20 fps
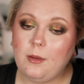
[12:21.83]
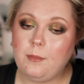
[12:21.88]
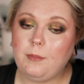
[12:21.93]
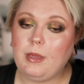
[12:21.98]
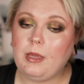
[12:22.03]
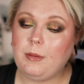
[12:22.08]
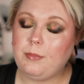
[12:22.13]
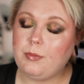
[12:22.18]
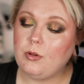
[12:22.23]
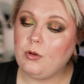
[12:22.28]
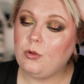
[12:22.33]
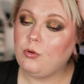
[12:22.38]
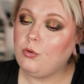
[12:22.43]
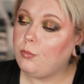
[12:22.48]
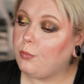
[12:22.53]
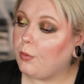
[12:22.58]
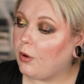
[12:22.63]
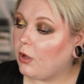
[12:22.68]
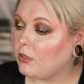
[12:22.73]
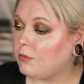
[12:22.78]
people who
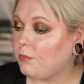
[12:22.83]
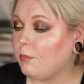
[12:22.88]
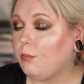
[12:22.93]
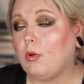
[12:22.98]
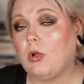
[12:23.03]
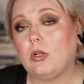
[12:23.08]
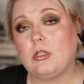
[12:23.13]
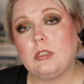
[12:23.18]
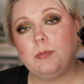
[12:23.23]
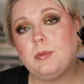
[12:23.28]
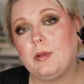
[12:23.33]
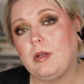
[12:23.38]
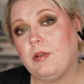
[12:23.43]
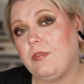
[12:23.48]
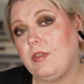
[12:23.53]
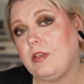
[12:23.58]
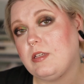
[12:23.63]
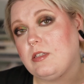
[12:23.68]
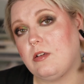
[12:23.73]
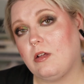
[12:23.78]
bought multiple
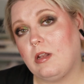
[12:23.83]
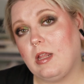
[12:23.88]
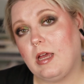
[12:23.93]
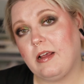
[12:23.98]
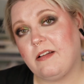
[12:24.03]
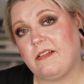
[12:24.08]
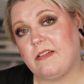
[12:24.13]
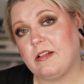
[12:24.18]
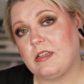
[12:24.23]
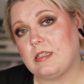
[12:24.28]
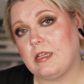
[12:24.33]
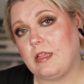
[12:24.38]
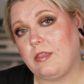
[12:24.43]
of these collections